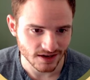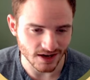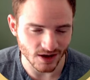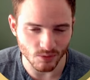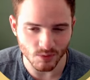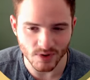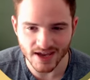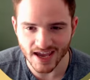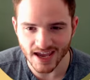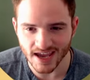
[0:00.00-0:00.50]

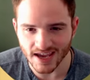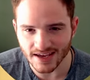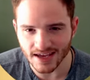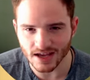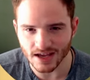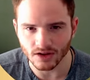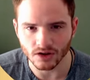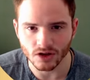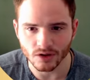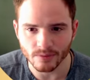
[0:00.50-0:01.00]
Now, we can
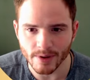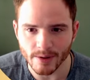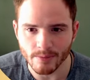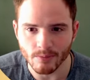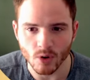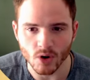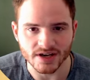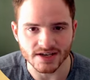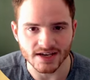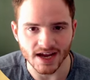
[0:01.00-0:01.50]
get a little bit
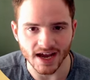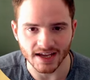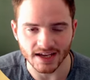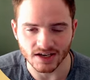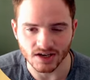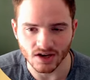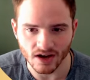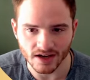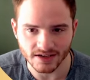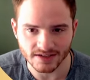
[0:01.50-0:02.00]
more
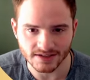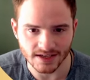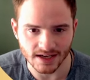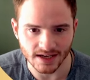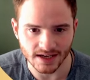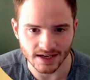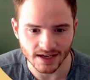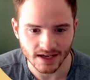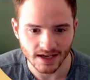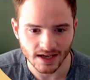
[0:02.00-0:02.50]

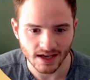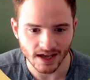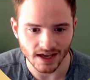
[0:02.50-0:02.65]
diagnostic